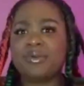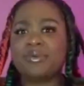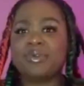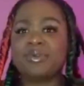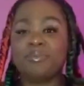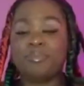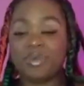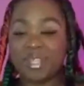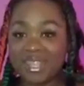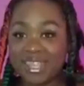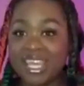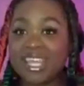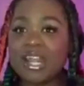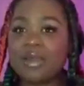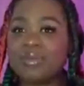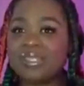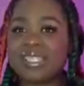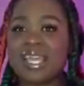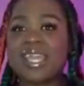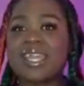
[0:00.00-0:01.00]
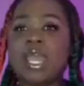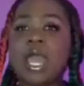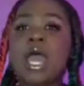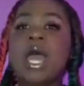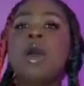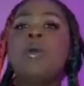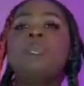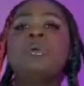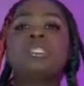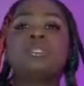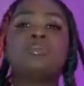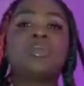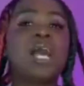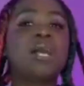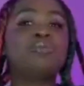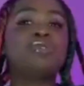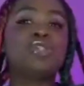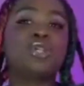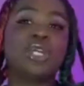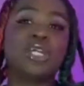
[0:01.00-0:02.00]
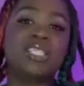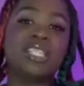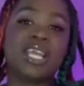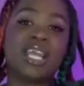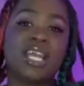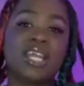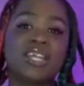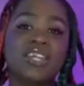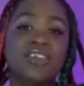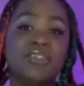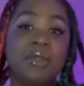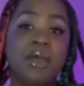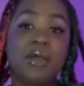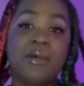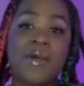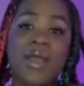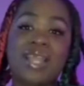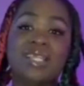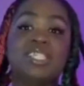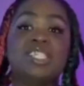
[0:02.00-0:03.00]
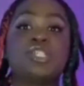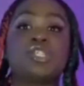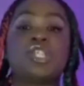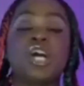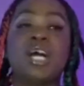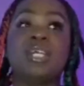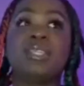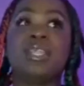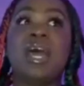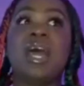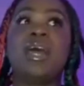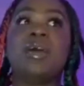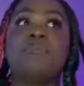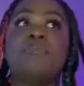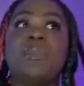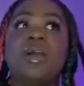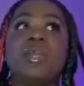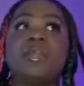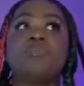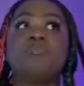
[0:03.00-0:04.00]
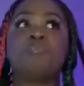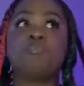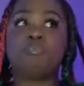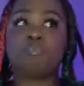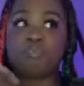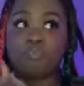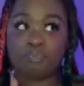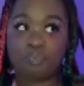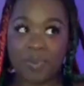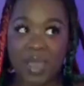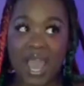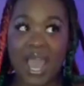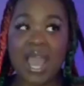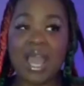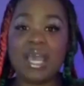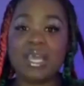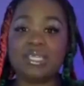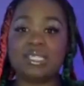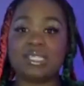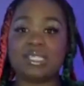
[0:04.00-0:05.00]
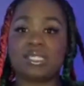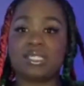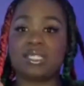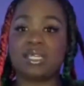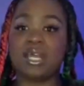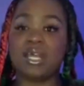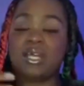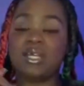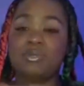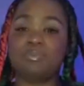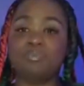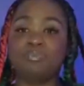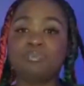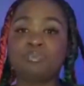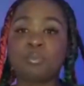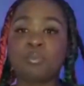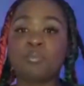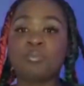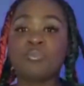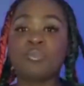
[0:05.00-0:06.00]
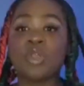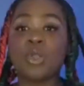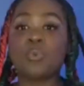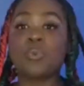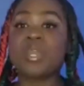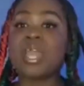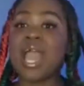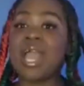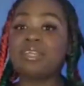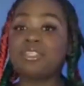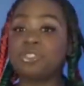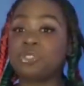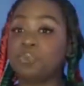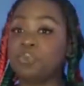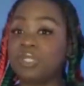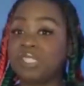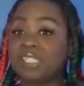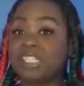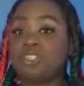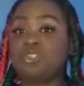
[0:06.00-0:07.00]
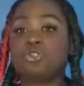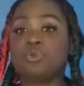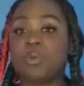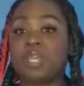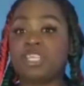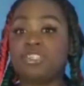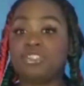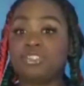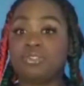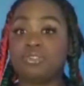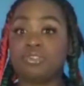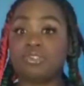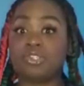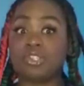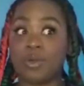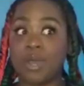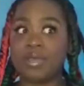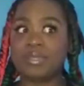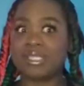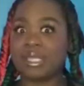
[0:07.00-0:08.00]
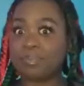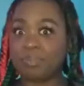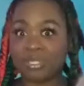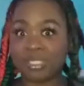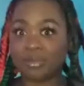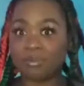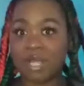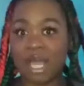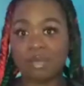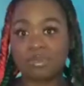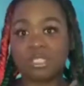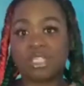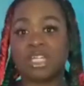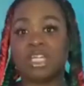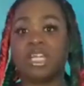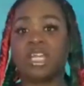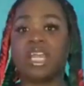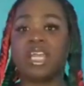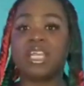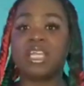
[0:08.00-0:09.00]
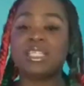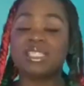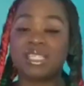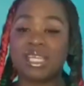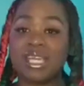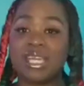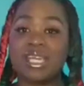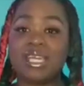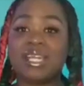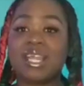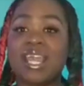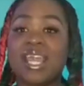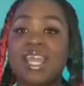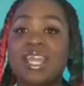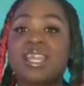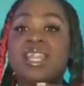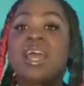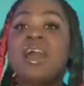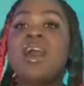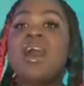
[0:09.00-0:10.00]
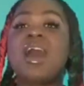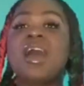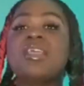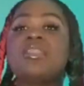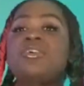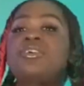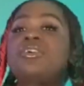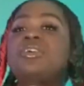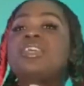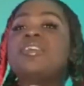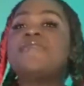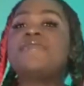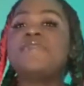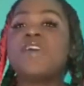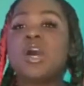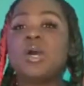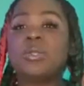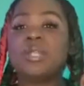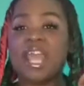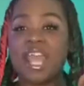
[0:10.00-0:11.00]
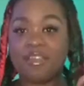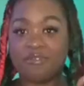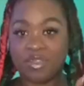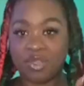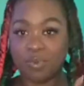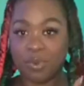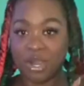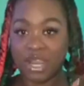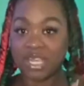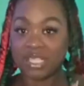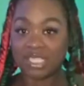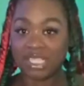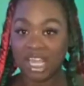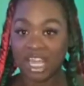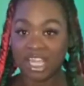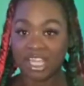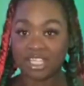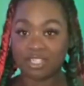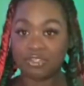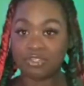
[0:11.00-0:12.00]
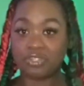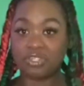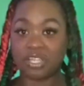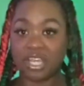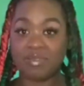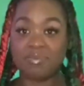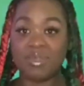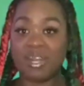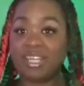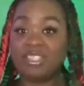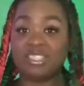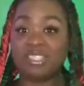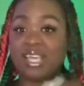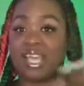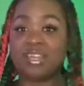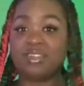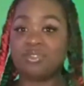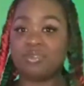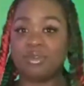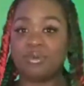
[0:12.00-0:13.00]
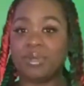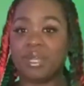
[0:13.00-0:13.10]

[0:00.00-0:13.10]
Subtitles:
but then I was like, put some lobster on there. You know, I just thought that my past reaction was situational. So I was like, put some lobster, and he did, and I literally felt everywhere it touched, and then I just had to throw it